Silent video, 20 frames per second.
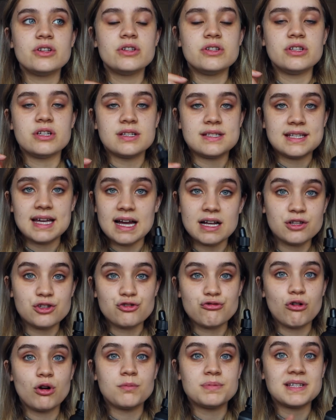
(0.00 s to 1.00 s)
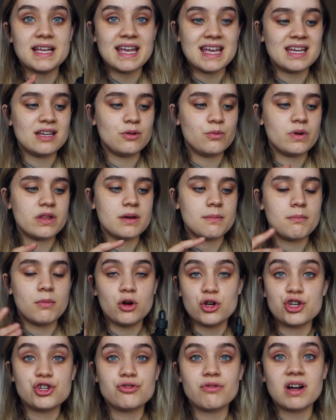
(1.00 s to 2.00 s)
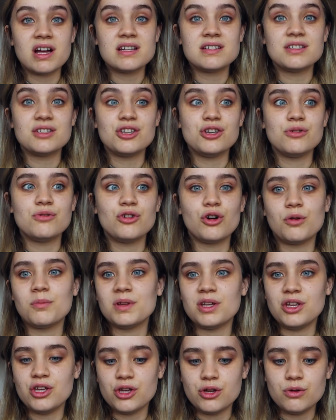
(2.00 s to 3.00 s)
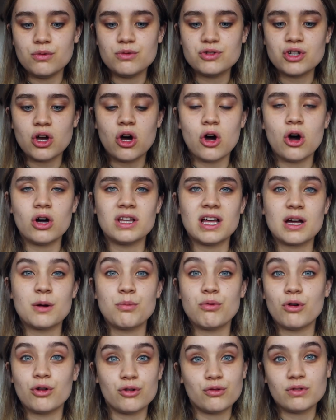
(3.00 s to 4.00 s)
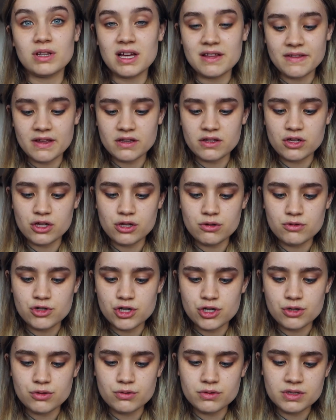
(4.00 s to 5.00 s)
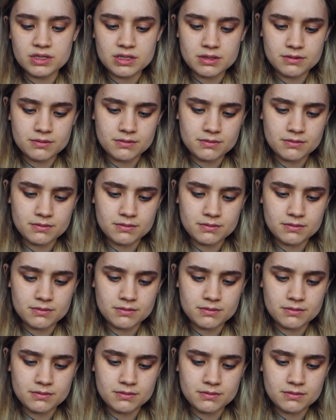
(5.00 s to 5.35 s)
your tan drops in with a moisturizer that you'd normally use or like a product like that that you'd use.